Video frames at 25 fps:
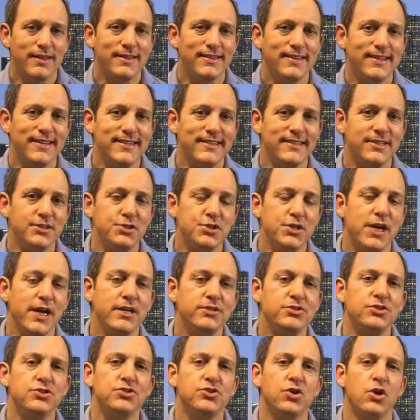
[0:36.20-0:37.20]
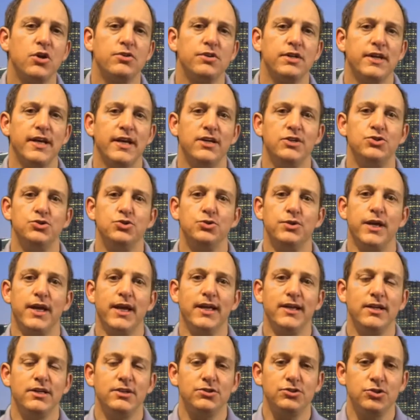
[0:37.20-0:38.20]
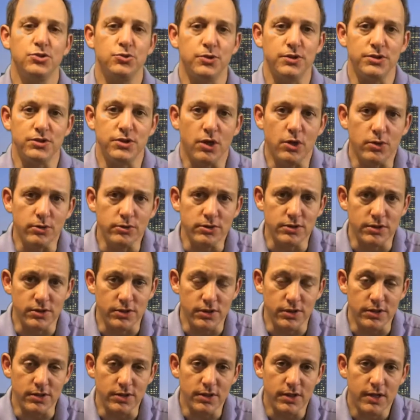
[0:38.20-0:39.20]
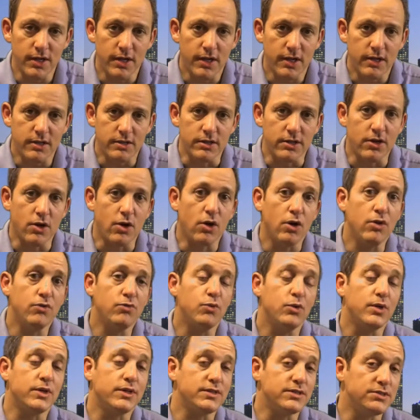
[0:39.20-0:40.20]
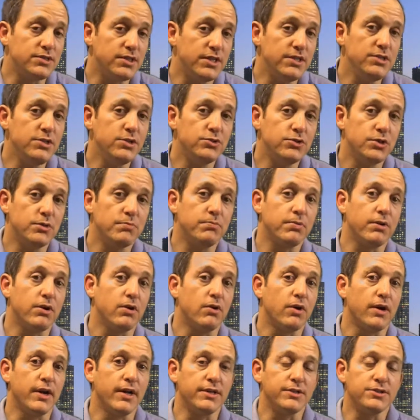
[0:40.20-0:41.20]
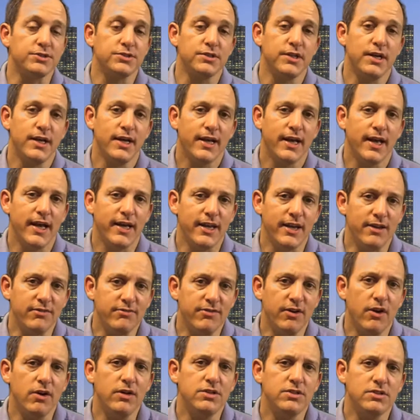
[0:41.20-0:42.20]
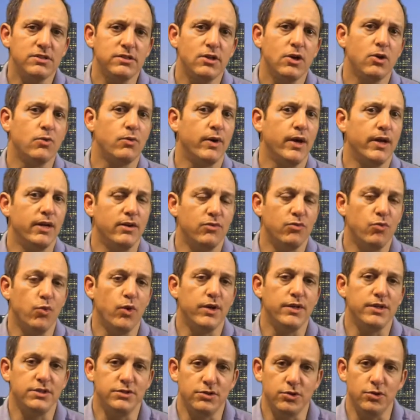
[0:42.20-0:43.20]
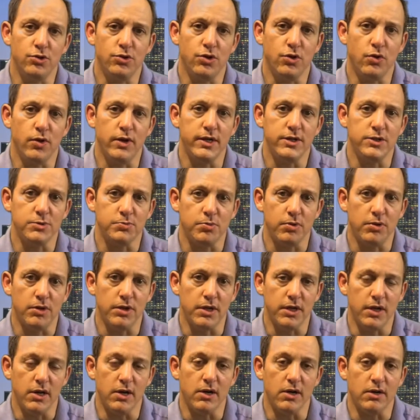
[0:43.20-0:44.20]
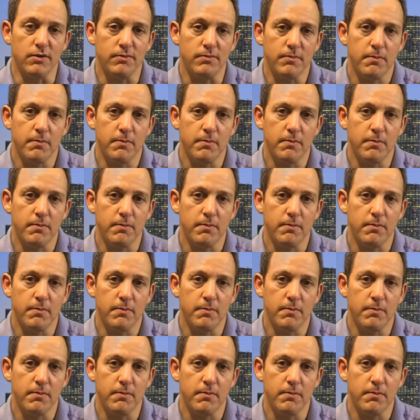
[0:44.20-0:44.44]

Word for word: then the chances are that as you get into adulthood, the curve will continue to progress at a very slow rate of one to two degrees per year.